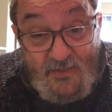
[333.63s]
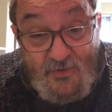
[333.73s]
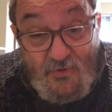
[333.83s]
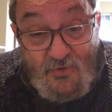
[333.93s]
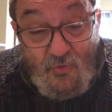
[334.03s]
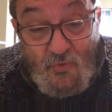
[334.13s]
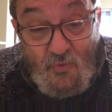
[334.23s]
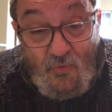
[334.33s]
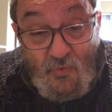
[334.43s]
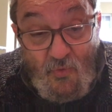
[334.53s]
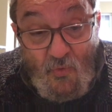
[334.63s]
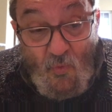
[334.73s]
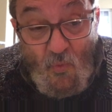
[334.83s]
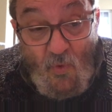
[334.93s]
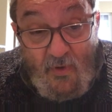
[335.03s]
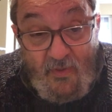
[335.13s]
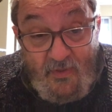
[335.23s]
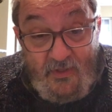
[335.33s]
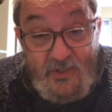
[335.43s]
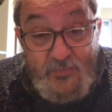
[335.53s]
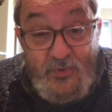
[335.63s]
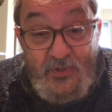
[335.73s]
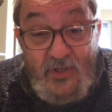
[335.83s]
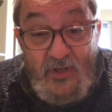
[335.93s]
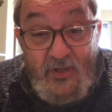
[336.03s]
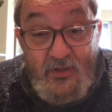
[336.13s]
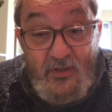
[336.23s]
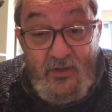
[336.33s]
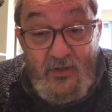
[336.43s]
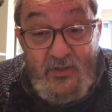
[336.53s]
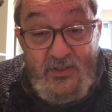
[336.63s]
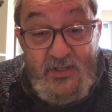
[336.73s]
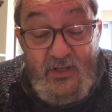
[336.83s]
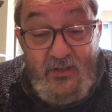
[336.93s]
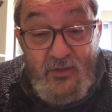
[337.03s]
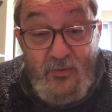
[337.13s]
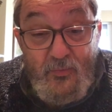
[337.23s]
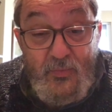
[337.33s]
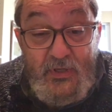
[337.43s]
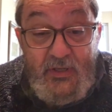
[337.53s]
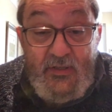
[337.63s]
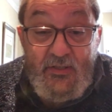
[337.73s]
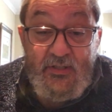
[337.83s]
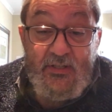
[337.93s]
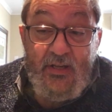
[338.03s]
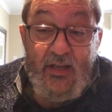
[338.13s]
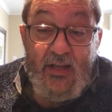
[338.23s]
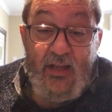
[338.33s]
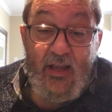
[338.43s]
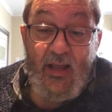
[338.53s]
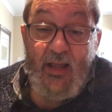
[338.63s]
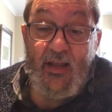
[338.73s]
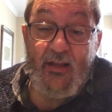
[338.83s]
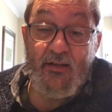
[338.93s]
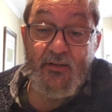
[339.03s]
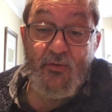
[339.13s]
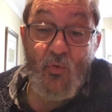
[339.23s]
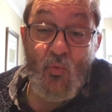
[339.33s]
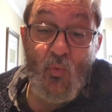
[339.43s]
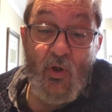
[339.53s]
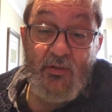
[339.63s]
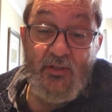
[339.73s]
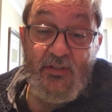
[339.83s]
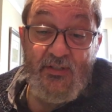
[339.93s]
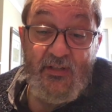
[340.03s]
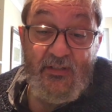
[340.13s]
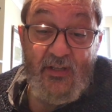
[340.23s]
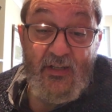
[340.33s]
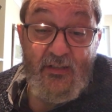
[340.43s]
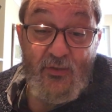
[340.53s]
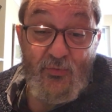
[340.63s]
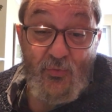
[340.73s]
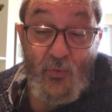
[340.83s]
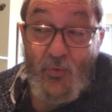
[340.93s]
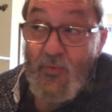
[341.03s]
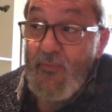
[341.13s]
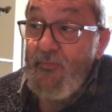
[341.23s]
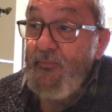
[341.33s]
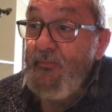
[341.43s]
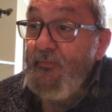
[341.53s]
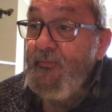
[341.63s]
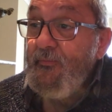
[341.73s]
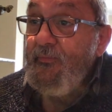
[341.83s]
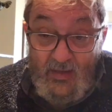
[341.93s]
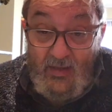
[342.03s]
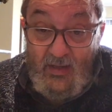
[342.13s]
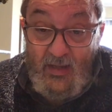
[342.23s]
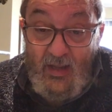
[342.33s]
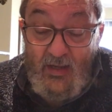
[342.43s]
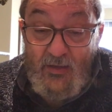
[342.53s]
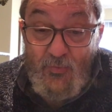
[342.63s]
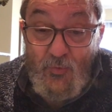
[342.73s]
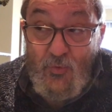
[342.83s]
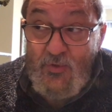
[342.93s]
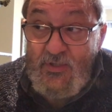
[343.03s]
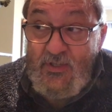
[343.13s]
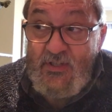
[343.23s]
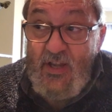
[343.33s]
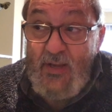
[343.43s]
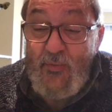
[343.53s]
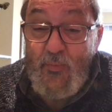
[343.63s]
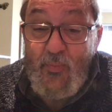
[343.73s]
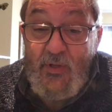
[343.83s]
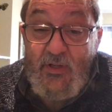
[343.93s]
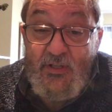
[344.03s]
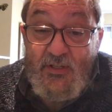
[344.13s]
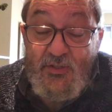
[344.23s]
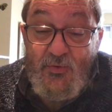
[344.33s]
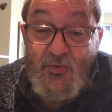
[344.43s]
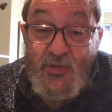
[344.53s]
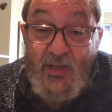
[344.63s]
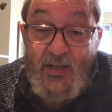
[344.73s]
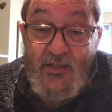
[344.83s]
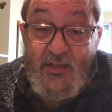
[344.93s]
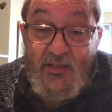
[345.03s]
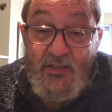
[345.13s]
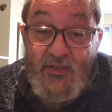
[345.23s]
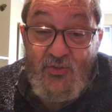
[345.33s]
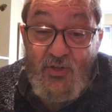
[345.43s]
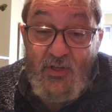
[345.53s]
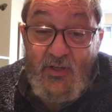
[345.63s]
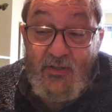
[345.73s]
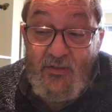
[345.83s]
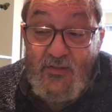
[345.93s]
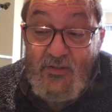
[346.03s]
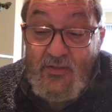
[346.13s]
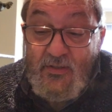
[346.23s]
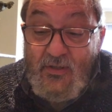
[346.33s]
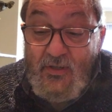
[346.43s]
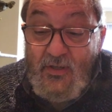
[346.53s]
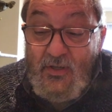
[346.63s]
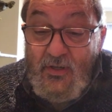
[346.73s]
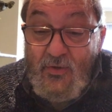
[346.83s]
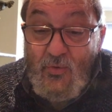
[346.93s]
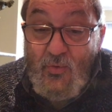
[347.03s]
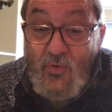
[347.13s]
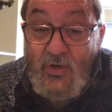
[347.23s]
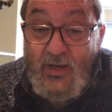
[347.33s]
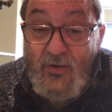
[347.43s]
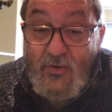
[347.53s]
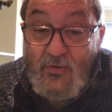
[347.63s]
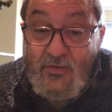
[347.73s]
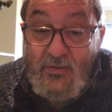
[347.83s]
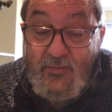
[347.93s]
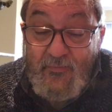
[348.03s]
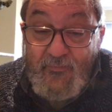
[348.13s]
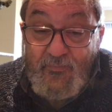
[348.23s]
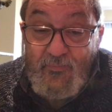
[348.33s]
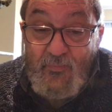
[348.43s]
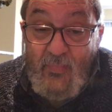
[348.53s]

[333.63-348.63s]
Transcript: as to what this particular signal means and what it's intended for. And of course the same applies to the ADD child or adult,